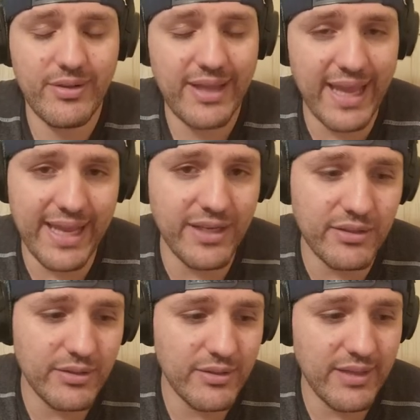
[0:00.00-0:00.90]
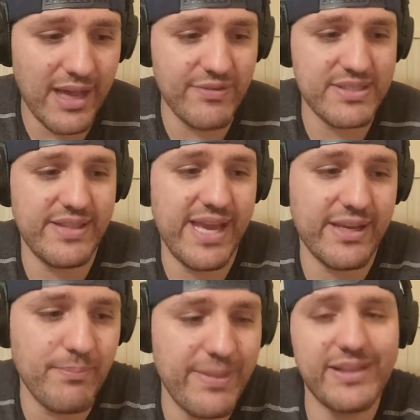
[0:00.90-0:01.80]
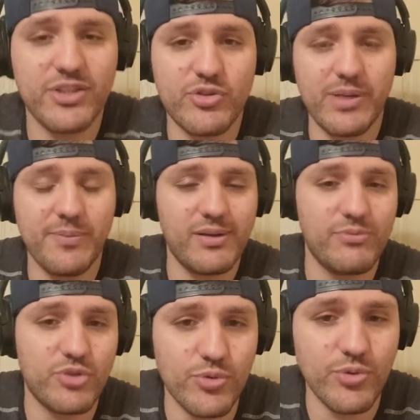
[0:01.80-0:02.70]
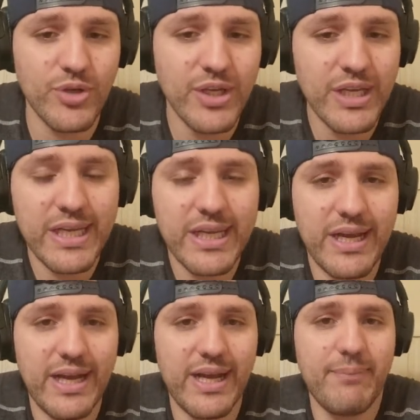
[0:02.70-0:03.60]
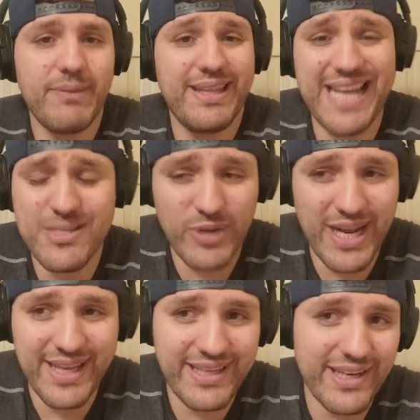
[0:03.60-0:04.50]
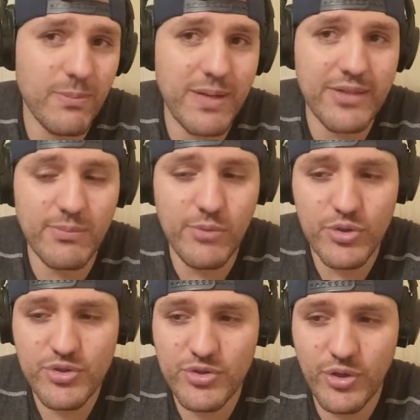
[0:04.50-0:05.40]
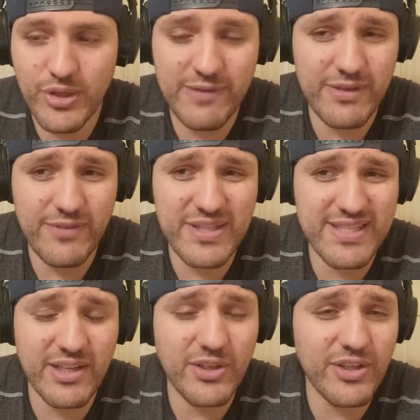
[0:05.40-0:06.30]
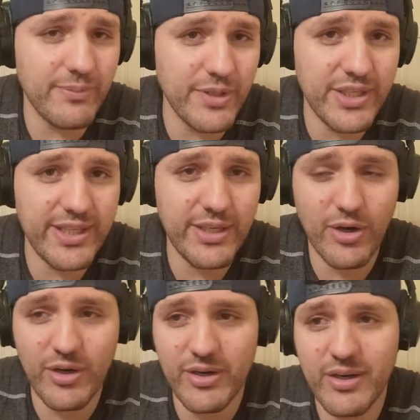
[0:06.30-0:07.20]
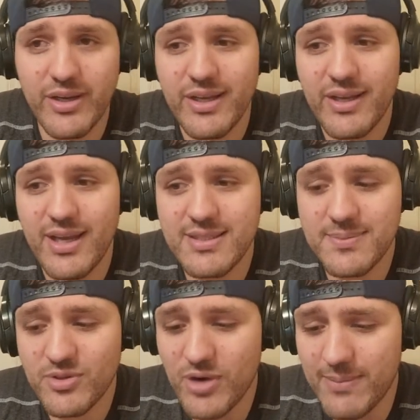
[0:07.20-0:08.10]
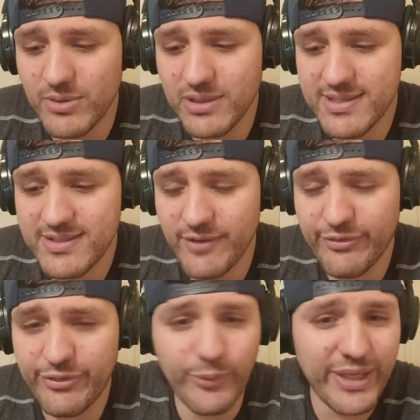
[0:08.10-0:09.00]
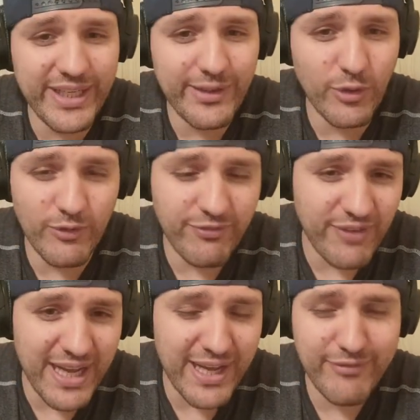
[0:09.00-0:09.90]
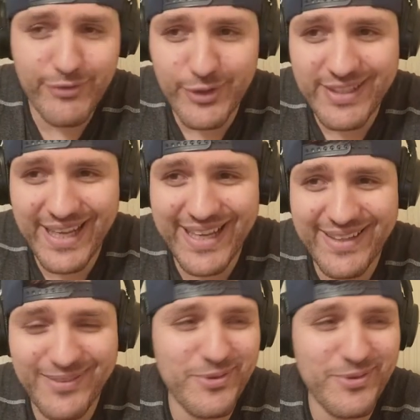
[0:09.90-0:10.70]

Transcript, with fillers: and obviously that can make the dream come true. Um, and that's what I care about the most. So even if it's a community or a subscriber list of three or five or ten